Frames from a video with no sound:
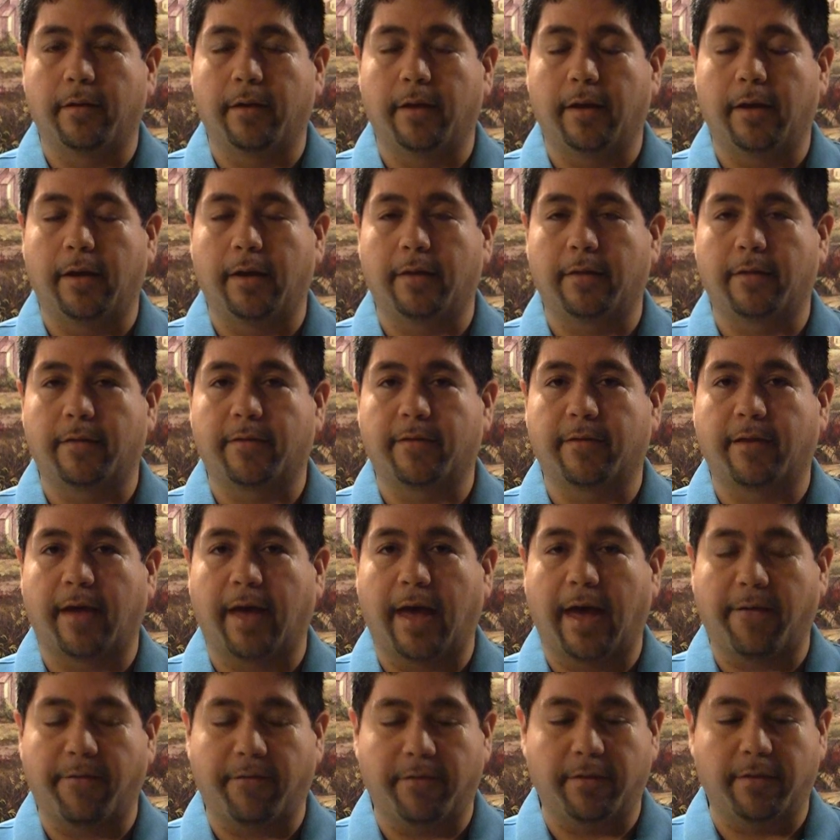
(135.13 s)
it's
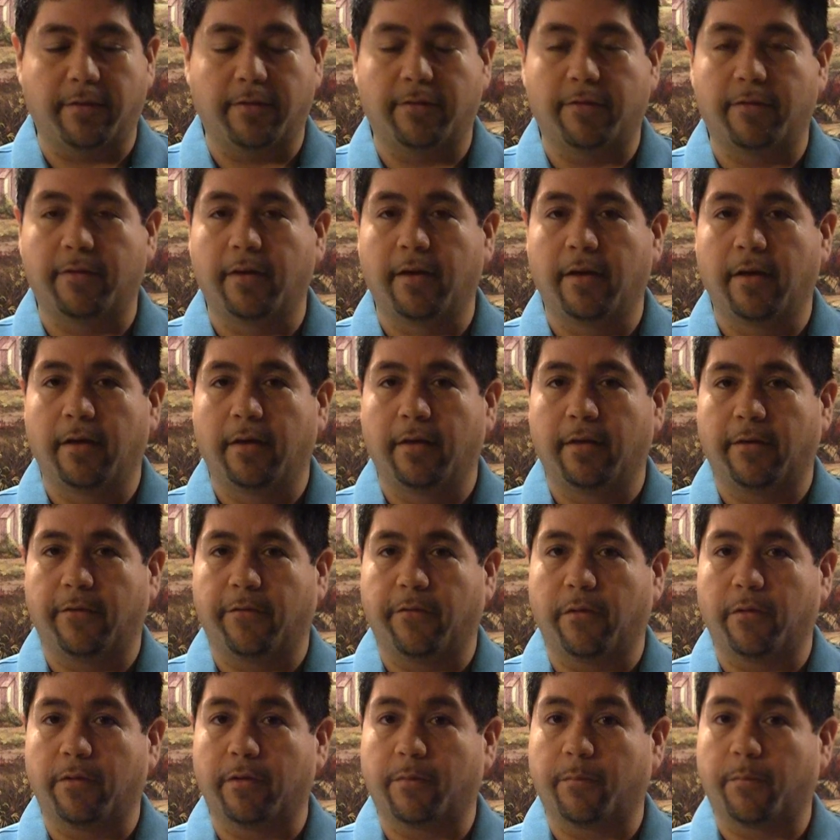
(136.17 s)
having the
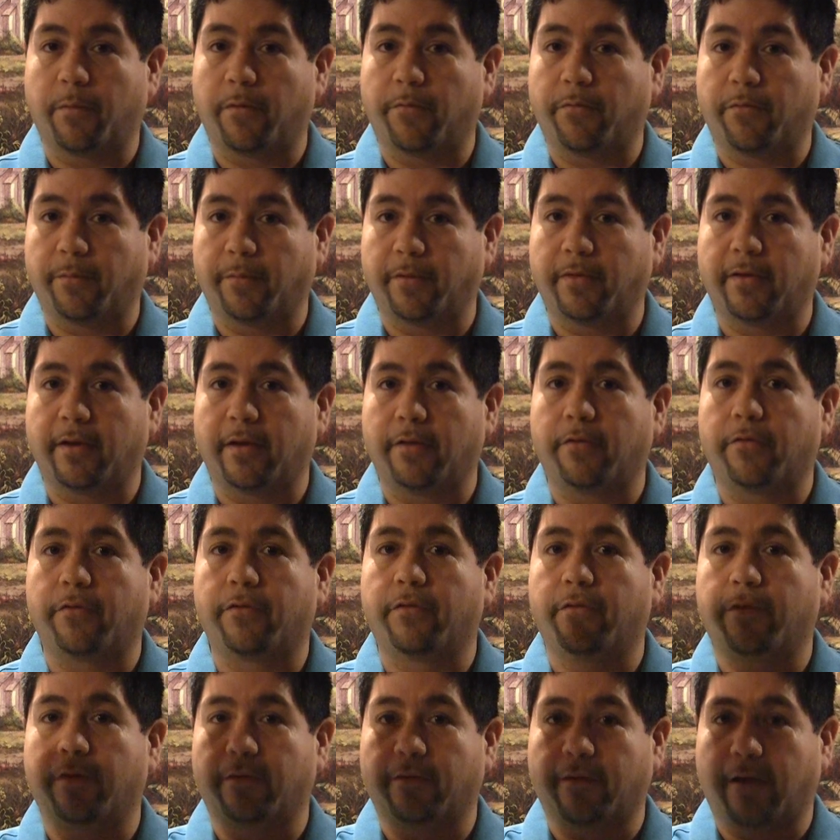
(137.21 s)
focus point from the center
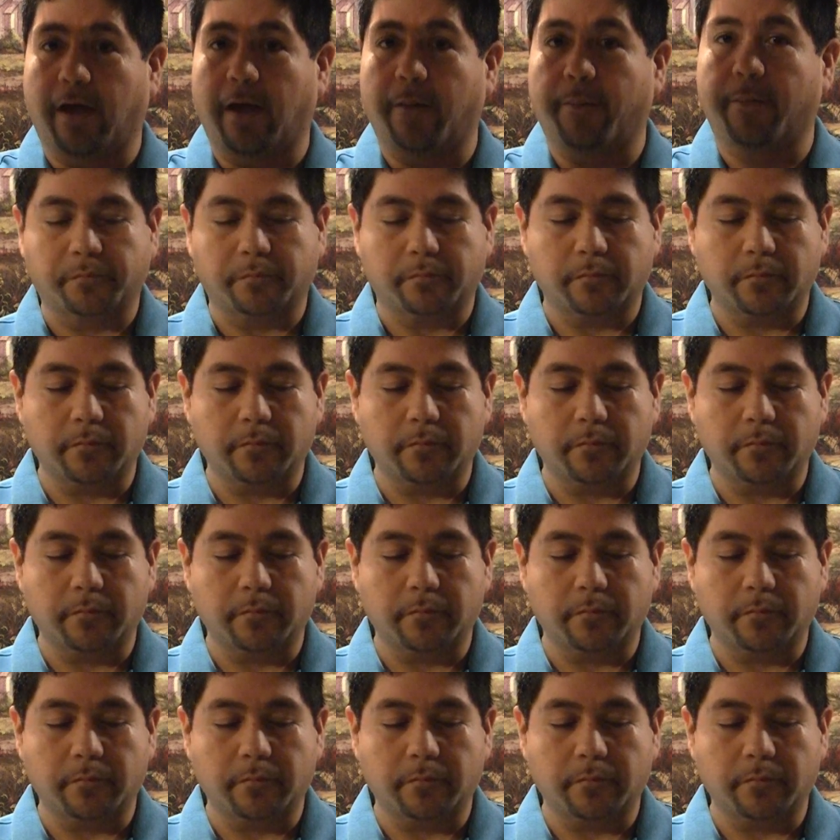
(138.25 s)
to the top.